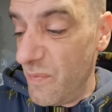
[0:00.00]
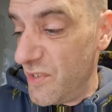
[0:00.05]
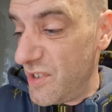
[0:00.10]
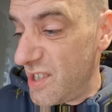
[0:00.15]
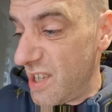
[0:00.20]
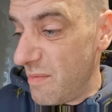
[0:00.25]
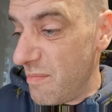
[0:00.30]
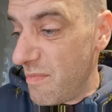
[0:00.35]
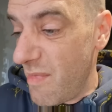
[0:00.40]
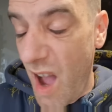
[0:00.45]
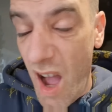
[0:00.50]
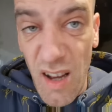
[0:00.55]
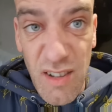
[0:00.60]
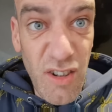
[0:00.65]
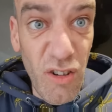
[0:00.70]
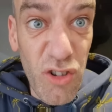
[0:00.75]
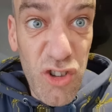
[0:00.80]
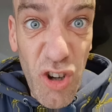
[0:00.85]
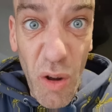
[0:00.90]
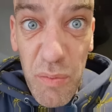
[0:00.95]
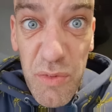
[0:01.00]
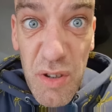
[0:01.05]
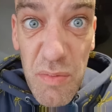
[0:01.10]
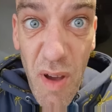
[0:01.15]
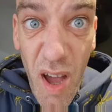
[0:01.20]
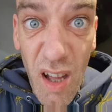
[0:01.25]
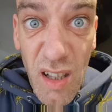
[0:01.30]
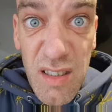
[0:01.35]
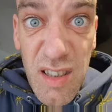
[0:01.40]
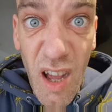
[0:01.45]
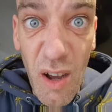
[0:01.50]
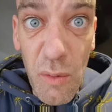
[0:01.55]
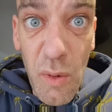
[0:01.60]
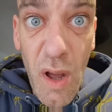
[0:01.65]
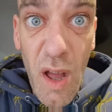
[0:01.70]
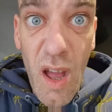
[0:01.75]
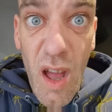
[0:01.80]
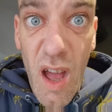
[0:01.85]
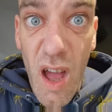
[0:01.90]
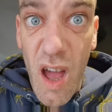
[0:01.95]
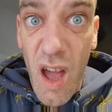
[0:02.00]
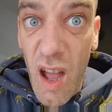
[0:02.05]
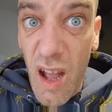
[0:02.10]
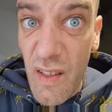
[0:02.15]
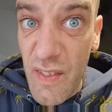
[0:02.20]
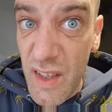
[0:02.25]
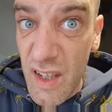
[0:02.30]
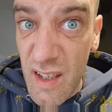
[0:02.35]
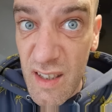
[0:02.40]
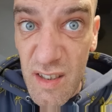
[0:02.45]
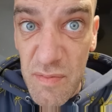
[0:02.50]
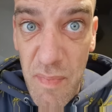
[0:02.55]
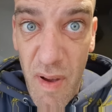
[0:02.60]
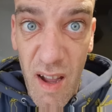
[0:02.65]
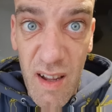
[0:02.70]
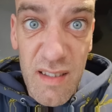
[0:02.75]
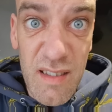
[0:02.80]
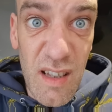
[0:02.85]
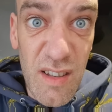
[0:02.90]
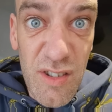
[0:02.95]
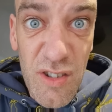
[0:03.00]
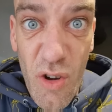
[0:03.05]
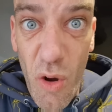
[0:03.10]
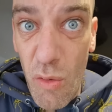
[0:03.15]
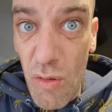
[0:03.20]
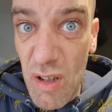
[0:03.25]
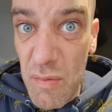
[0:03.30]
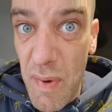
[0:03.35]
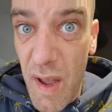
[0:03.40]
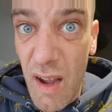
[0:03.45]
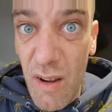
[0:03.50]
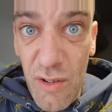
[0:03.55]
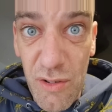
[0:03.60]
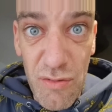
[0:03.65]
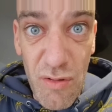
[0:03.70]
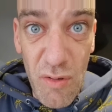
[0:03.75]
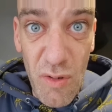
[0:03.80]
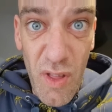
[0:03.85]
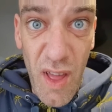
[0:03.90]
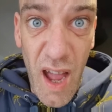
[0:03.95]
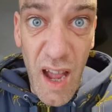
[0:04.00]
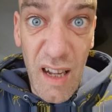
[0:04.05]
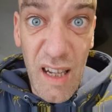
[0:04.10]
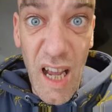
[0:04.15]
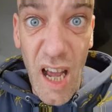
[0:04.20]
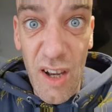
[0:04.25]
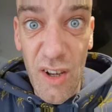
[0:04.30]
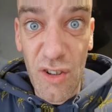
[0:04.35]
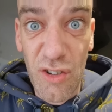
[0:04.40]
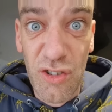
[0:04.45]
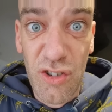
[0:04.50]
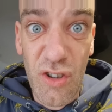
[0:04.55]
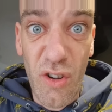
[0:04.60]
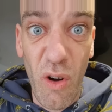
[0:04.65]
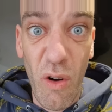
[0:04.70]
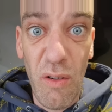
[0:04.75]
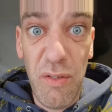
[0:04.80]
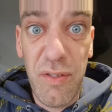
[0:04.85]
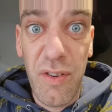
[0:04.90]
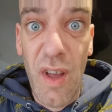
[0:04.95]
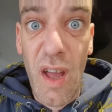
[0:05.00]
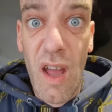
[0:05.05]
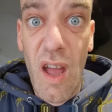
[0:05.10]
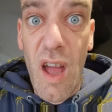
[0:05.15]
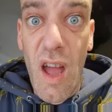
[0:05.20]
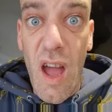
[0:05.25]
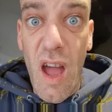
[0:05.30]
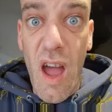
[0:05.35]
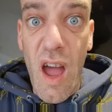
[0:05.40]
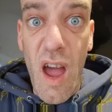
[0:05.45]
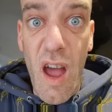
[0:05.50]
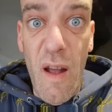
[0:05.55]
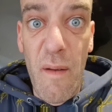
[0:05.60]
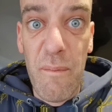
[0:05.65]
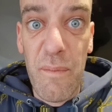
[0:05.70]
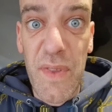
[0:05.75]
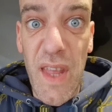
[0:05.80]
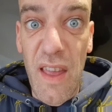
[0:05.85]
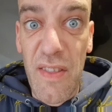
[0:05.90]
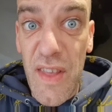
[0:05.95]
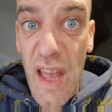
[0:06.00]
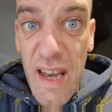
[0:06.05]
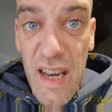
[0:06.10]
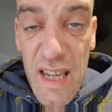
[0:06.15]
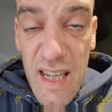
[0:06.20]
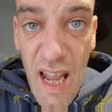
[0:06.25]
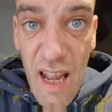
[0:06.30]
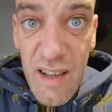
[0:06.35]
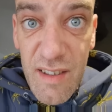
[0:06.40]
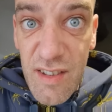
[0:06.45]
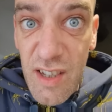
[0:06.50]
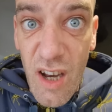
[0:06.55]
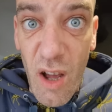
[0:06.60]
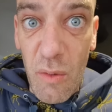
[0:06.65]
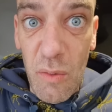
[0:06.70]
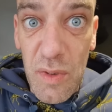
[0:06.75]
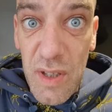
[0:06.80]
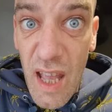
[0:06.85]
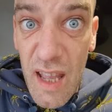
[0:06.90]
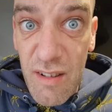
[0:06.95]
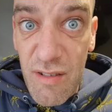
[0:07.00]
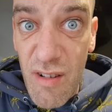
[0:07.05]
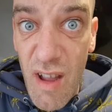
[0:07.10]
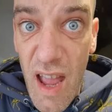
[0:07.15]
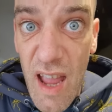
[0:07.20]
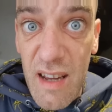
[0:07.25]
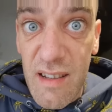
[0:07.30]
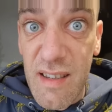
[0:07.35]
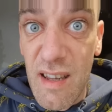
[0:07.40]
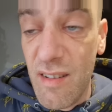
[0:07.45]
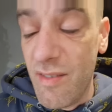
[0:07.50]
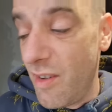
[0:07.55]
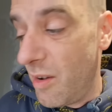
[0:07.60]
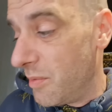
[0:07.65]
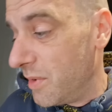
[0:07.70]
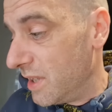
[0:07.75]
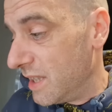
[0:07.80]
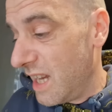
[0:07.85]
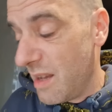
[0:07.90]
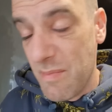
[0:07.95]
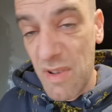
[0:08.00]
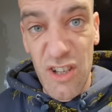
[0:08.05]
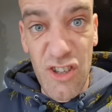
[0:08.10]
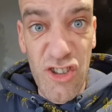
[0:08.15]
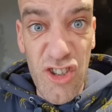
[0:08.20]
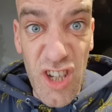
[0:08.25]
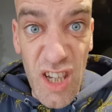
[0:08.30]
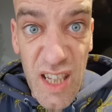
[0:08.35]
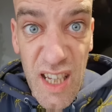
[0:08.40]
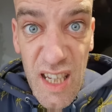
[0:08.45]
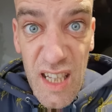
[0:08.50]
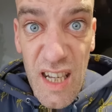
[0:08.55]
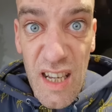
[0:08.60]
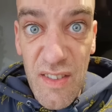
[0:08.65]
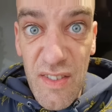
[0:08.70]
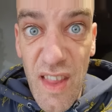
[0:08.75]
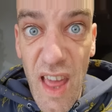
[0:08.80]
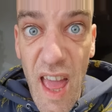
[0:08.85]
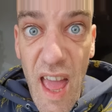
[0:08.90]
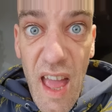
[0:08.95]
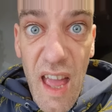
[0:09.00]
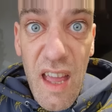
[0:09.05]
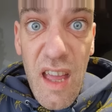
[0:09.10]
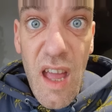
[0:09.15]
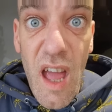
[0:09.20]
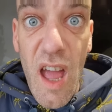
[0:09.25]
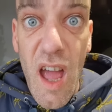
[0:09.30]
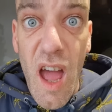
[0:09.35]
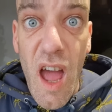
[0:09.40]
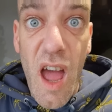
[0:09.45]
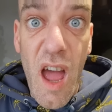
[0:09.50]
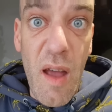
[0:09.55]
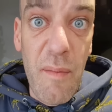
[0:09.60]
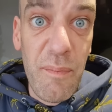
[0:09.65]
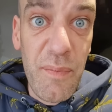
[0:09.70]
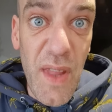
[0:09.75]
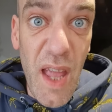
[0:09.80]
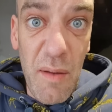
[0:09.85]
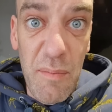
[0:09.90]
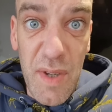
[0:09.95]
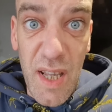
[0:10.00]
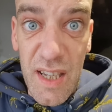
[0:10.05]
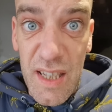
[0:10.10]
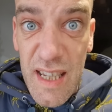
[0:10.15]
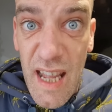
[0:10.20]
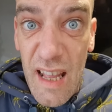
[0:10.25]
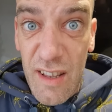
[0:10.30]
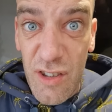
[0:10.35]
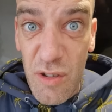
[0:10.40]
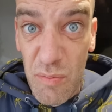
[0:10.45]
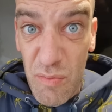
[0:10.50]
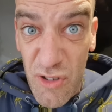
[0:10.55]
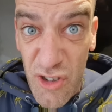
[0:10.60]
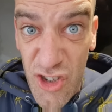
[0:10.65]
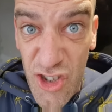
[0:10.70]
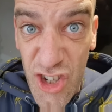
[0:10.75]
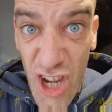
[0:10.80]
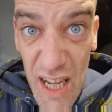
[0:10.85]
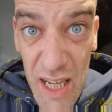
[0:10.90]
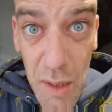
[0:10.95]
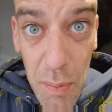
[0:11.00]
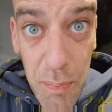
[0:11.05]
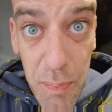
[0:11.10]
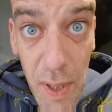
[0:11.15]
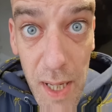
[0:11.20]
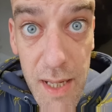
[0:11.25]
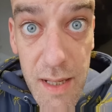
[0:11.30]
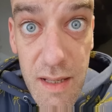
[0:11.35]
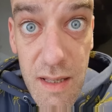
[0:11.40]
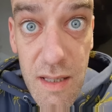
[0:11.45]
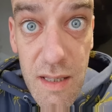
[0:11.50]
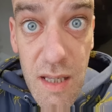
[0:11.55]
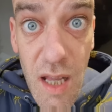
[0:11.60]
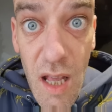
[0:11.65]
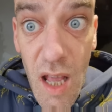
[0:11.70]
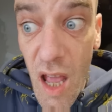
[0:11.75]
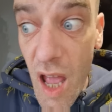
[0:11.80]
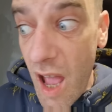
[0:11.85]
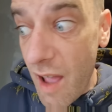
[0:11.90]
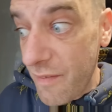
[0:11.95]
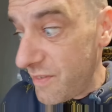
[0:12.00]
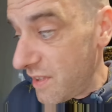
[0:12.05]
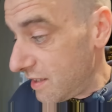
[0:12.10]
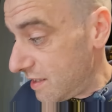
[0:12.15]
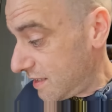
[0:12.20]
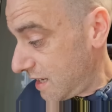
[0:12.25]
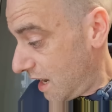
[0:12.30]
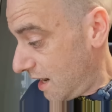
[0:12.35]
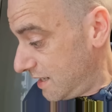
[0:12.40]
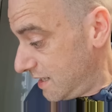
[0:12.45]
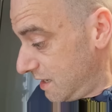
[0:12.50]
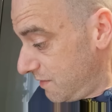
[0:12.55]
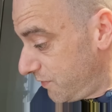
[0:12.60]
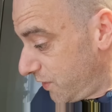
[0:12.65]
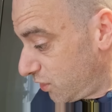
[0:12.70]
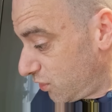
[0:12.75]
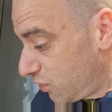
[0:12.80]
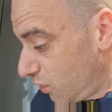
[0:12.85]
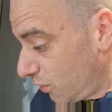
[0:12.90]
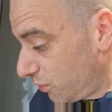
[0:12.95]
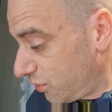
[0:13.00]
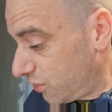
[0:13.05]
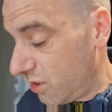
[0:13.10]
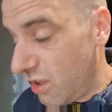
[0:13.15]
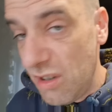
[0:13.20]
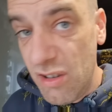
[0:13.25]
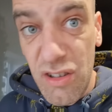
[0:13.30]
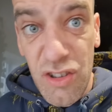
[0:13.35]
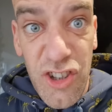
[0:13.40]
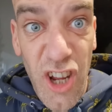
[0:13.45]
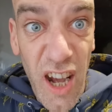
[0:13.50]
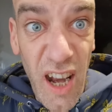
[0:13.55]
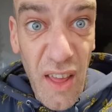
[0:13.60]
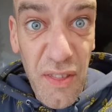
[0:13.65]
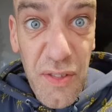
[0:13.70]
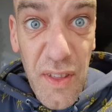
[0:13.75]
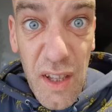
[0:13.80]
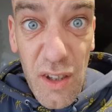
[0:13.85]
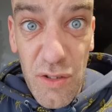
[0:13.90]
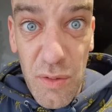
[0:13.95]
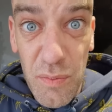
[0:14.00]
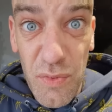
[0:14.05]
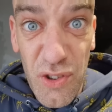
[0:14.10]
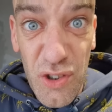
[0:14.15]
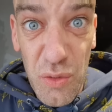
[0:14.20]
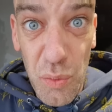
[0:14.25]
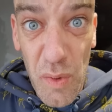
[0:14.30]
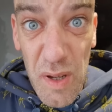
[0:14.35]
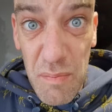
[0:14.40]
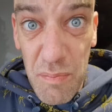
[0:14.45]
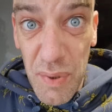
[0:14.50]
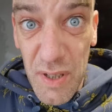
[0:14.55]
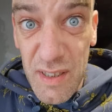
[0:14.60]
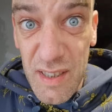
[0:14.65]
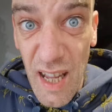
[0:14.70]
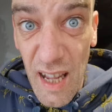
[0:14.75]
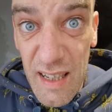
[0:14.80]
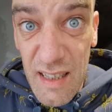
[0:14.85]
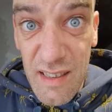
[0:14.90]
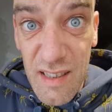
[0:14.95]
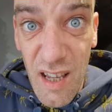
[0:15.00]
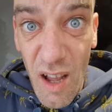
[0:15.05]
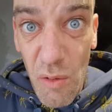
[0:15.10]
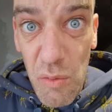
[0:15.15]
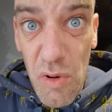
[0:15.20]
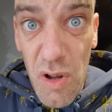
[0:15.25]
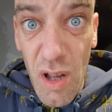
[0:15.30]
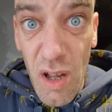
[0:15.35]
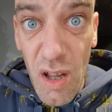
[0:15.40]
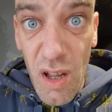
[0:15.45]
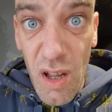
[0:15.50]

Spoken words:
tomato, chopped tomato, and then the spices, curry powder, all that kind of stuff. And then it gets, you know, get creative. I'm going to get my chicken in there. I'm going to get some chickpeas, I've decided, for sustenance. And I think some sweet potato.